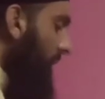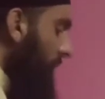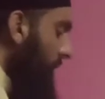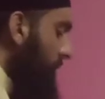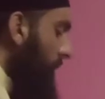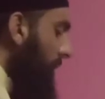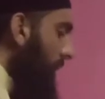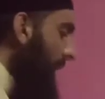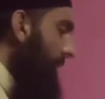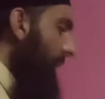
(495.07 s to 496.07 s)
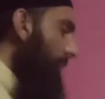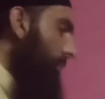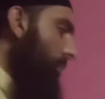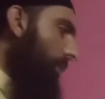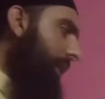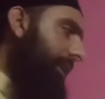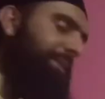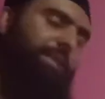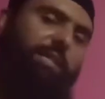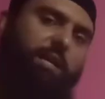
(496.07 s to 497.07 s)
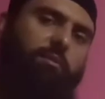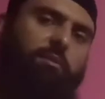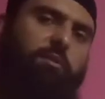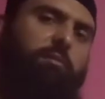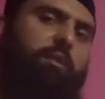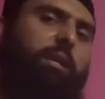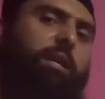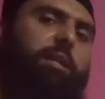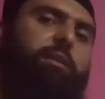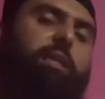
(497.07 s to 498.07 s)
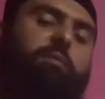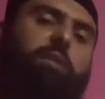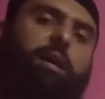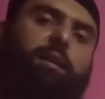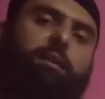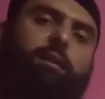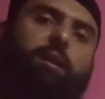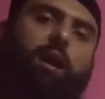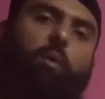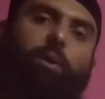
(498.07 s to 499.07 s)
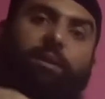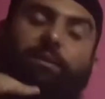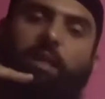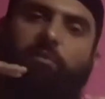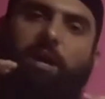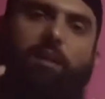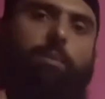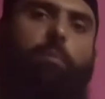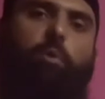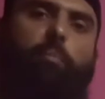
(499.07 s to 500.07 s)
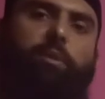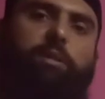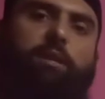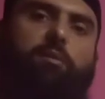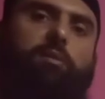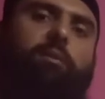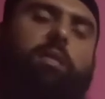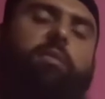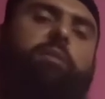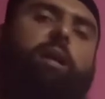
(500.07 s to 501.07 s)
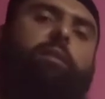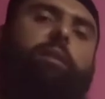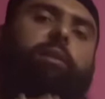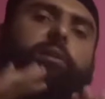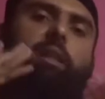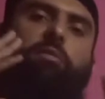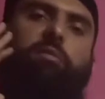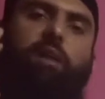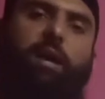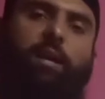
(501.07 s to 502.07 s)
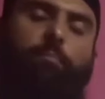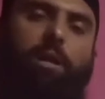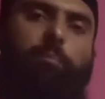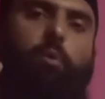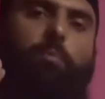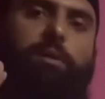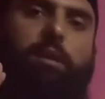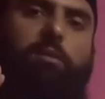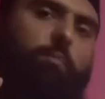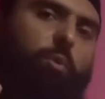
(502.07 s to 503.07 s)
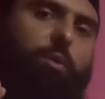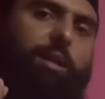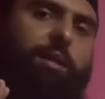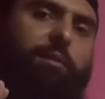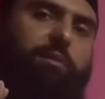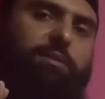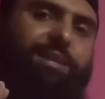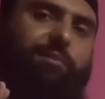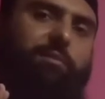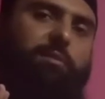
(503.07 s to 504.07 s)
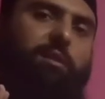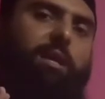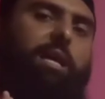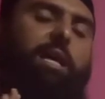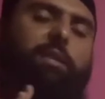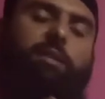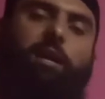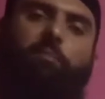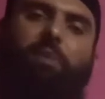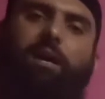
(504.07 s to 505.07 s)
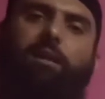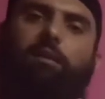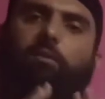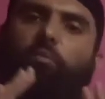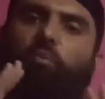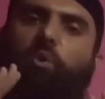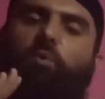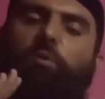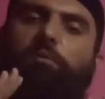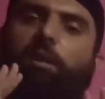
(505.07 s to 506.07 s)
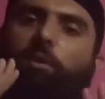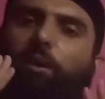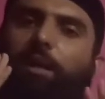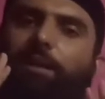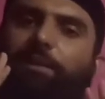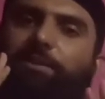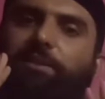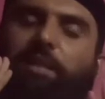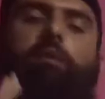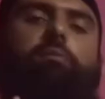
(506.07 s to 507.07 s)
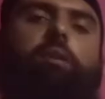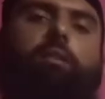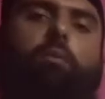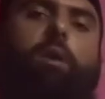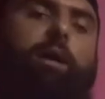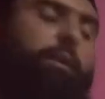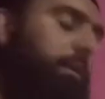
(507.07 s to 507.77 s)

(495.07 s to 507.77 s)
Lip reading: which we want from local anesthetics. These are our desirable properties. These are the desirable properties of local anesthetics. Therefore, we use the local anesthetics in the ward.